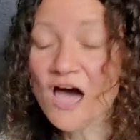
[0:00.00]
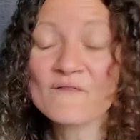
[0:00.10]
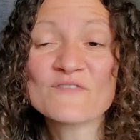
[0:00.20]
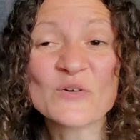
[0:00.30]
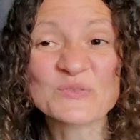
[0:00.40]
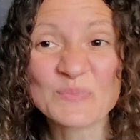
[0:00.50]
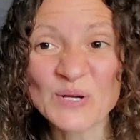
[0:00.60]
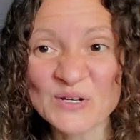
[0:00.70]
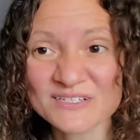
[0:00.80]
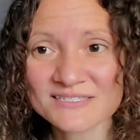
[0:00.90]
of those
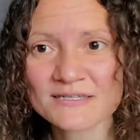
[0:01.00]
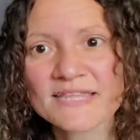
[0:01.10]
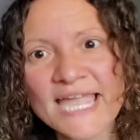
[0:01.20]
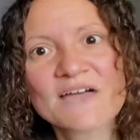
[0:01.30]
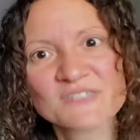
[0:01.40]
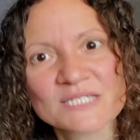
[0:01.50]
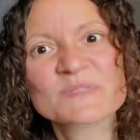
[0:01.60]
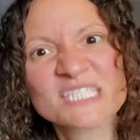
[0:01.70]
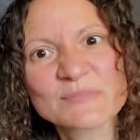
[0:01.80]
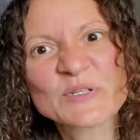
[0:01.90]
birds, they have some
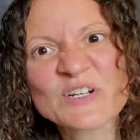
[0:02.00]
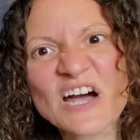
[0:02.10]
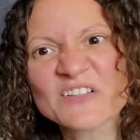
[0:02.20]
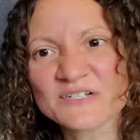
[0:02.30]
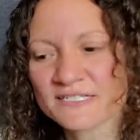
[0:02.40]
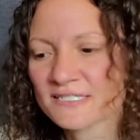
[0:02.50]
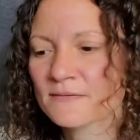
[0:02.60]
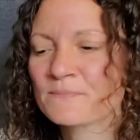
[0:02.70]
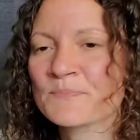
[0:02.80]
similar colors?